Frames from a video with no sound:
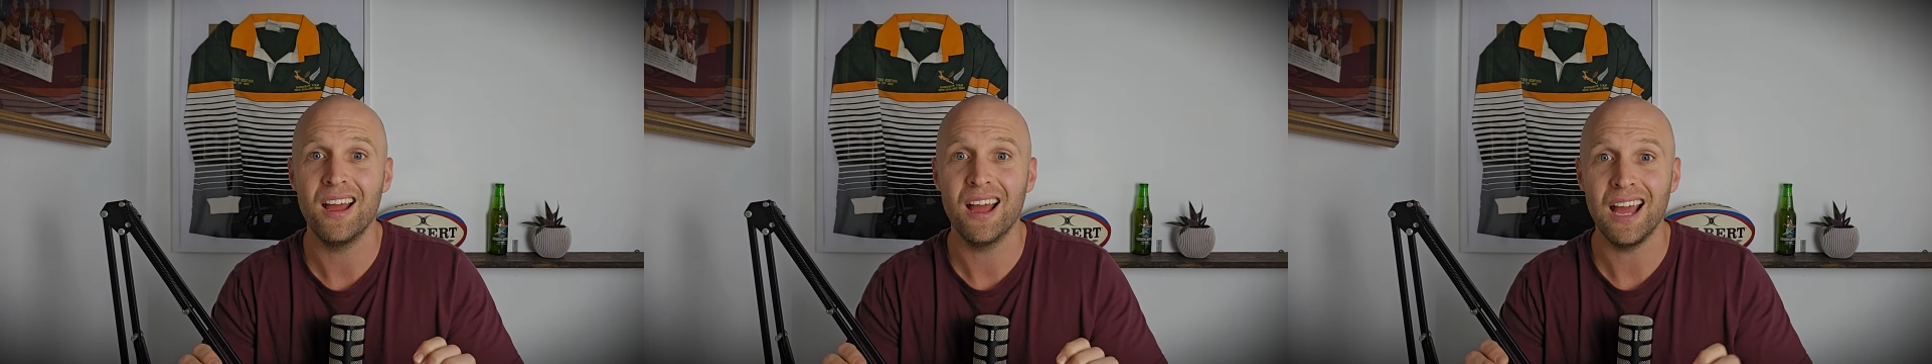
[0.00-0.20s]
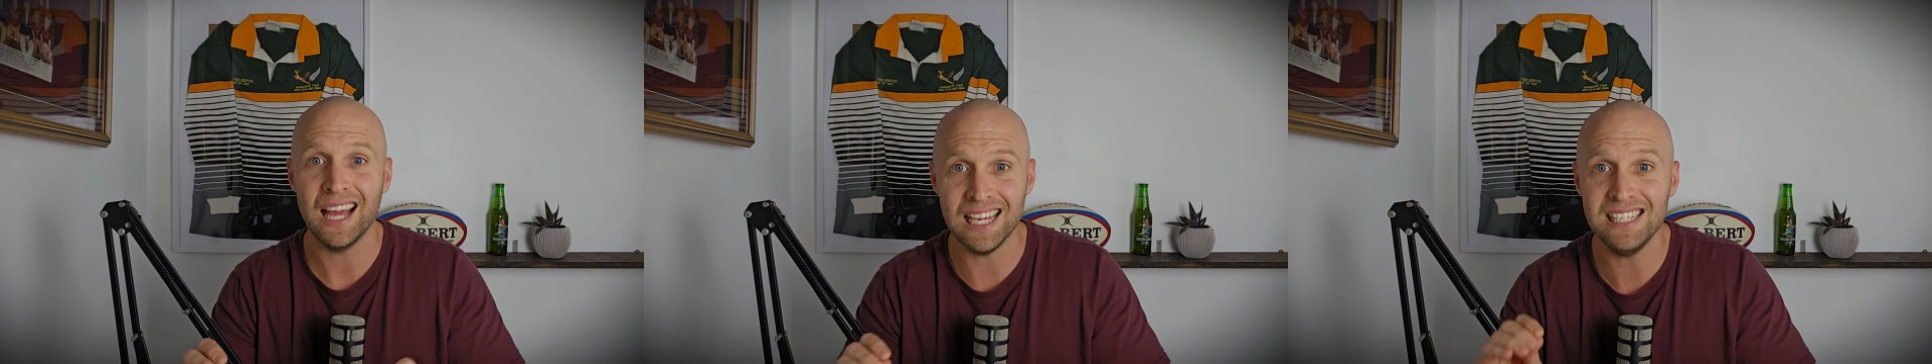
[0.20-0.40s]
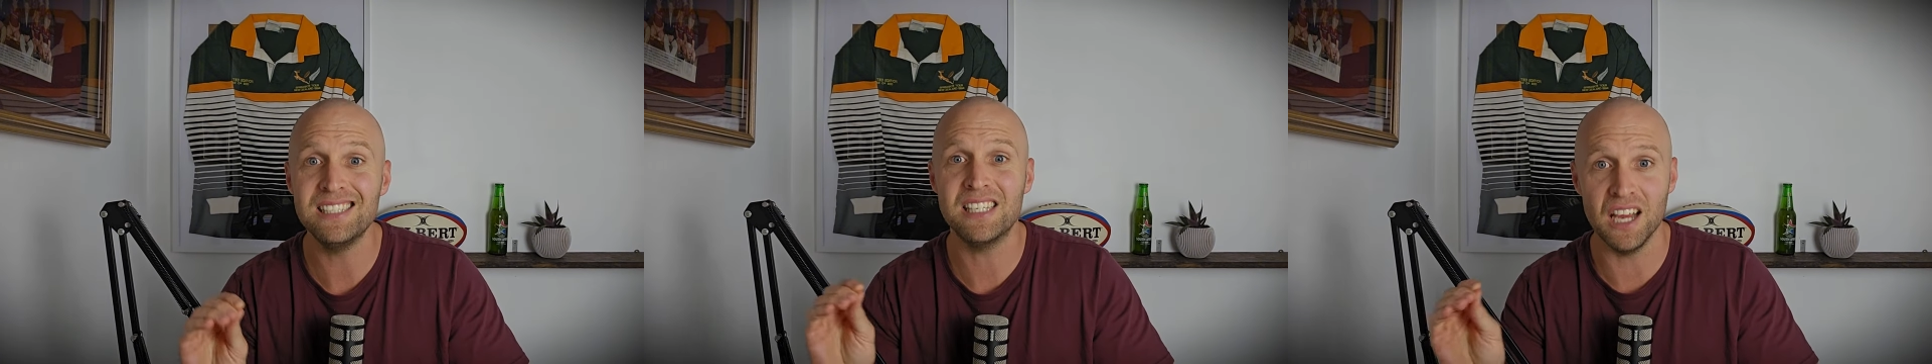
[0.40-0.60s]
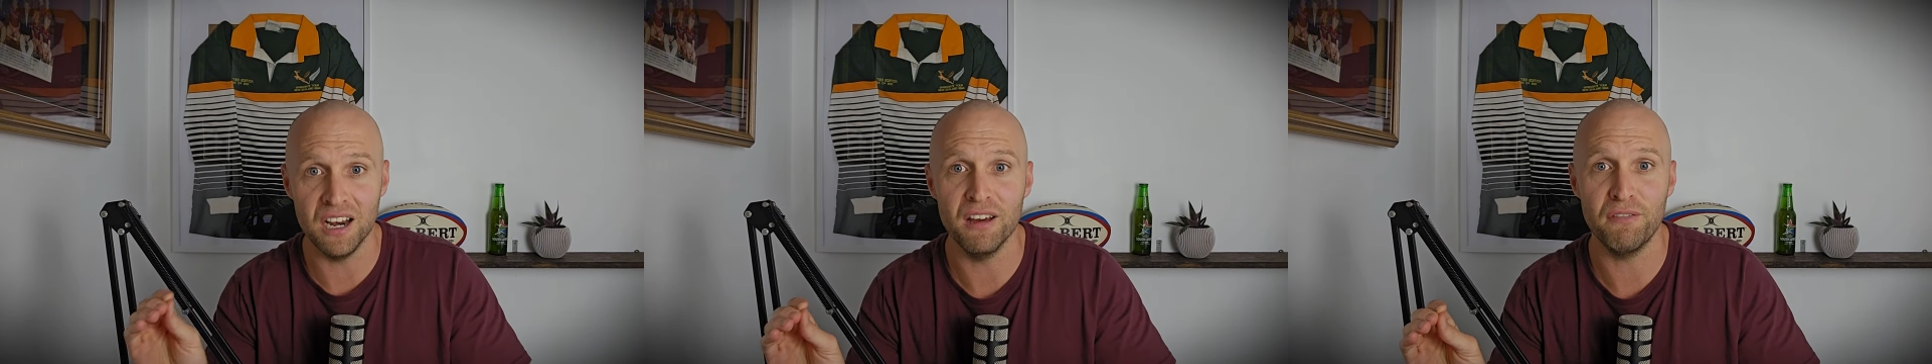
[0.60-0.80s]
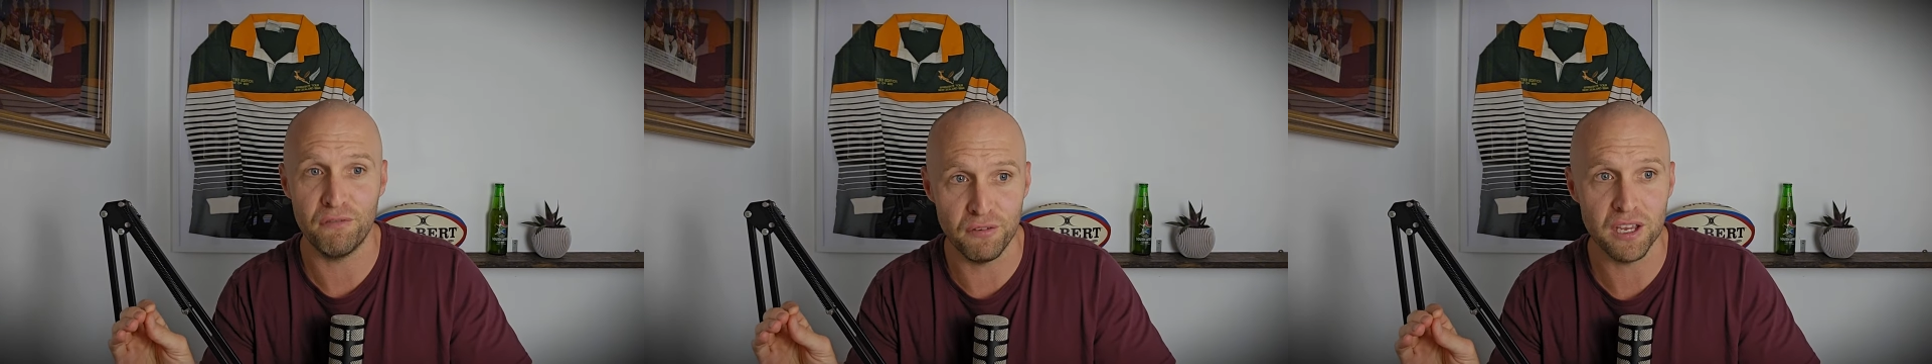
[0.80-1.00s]
He's going
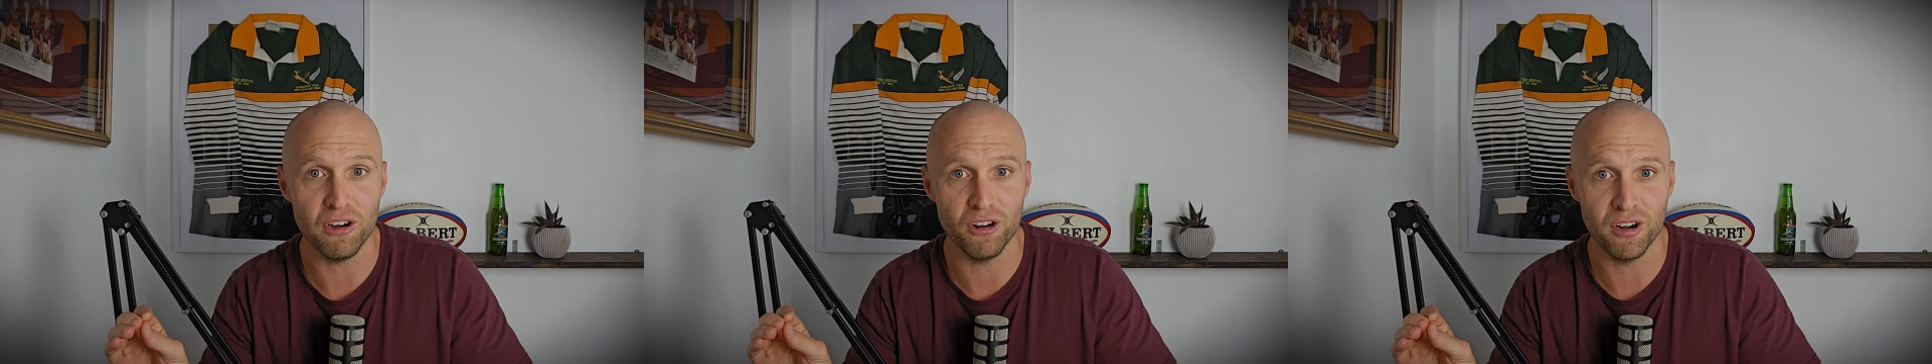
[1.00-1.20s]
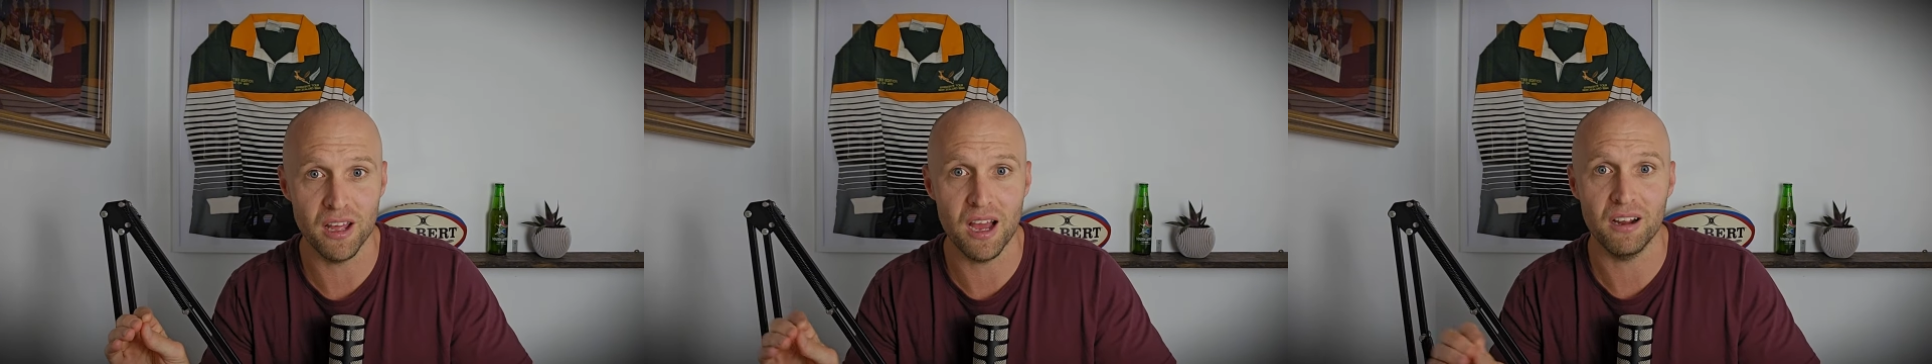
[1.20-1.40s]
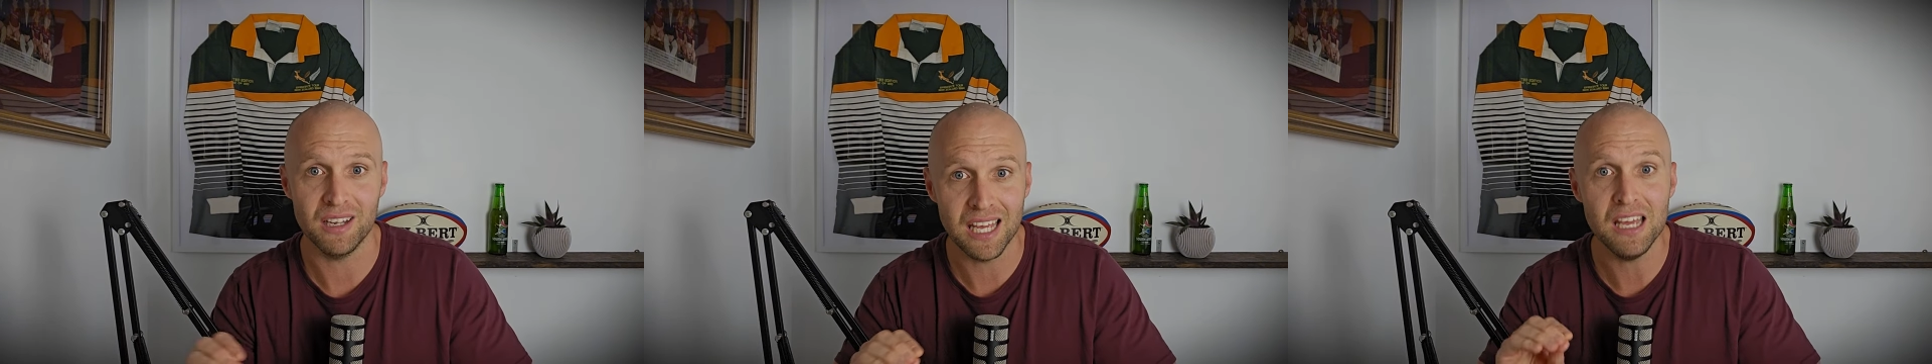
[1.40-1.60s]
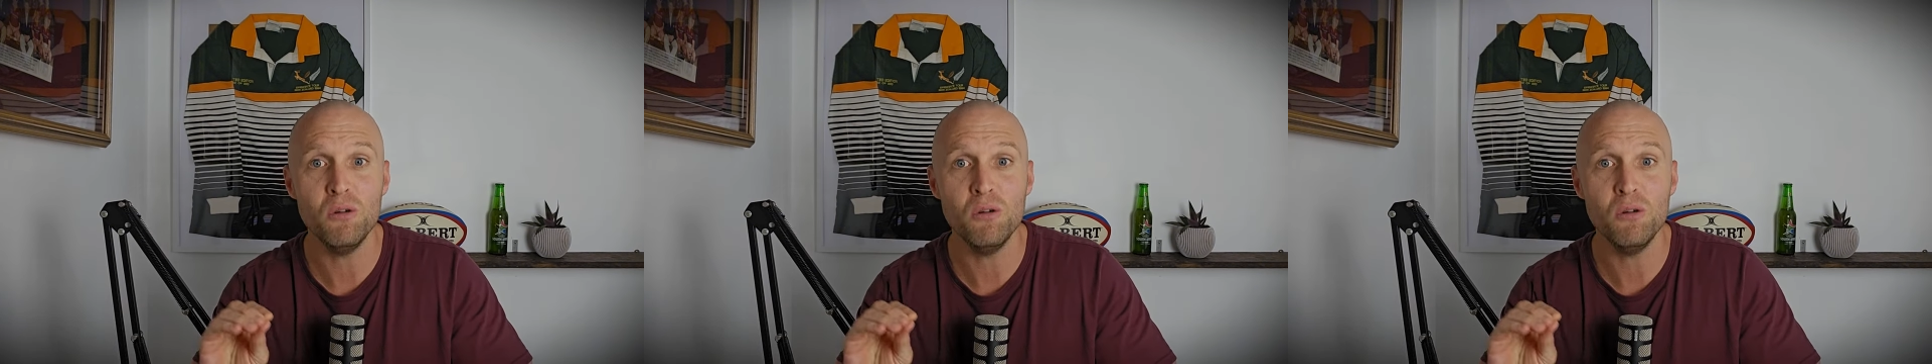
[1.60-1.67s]
to figure it out. He